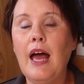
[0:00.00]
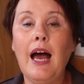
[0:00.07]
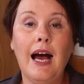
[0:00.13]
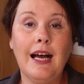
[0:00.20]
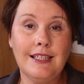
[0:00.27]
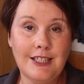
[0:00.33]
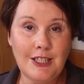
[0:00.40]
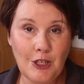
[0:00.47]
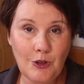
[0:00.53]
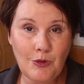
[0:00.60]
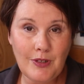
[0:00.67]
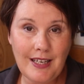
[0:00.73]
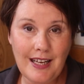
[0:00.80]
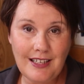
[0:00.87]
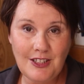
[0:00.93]
Until
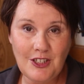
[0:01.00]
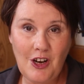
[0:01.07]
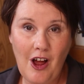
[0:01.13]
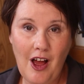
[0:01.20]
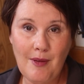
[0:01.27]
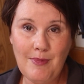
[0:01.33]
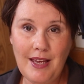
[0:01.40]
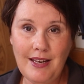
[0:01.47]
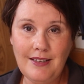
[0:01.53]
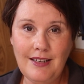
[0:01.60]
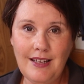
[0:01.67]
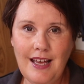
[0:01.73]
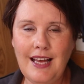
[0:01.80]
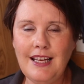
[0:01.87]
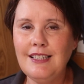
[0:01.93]
next time then,
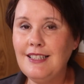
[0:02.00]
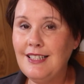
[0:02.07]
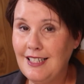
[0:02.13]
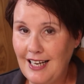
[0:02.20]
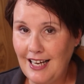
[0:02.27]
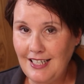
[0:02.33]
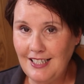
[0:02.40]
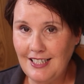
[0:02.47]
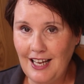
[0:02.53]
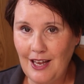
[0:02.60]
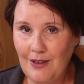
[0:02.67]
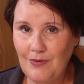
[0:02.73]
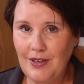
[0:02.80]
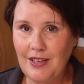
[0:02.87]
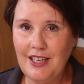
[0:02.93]
stay
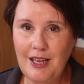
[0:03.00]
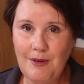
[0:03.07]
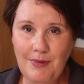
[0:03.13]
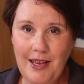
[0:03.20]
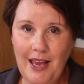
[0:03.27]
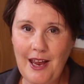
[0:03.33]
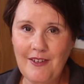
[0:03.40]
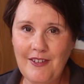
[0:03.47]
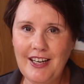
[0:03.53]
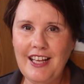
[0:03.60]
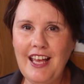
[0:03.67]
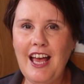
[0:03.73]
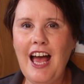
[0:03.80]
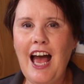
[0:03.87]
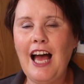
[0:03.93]
safe, keep caring,
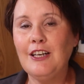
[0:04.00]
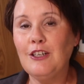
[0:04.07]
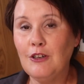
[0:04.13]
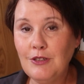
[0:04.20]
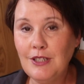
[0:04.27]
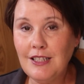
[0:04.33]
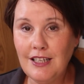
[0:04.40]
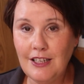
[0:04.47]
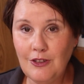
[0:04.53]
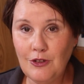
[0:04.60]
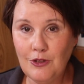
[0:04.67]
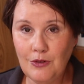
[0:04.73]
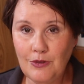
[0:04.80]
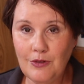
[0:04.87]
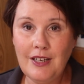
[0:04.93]
and I'll see
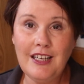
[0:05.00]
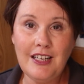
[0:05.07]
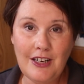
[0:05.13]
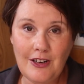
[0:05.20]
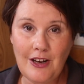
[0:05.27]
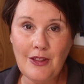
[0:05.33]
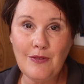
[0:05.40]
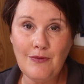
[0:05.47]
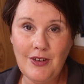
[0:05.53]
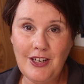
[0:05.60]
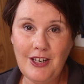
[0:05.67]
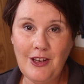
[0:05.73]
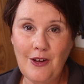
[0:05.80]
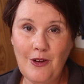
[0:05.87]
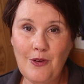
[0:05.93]
you in another
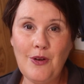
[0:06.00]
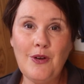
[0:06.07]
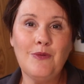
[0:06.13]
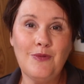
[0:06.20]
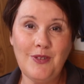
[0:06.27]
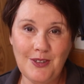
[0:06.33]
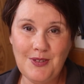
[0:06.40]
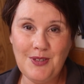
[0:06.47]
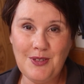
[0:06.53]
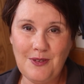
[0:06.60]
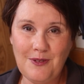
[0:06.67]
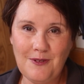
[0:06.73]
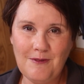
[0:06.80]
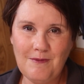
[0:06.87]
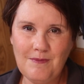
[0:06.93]
video real
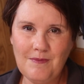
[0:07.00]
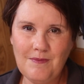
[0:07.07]
soon.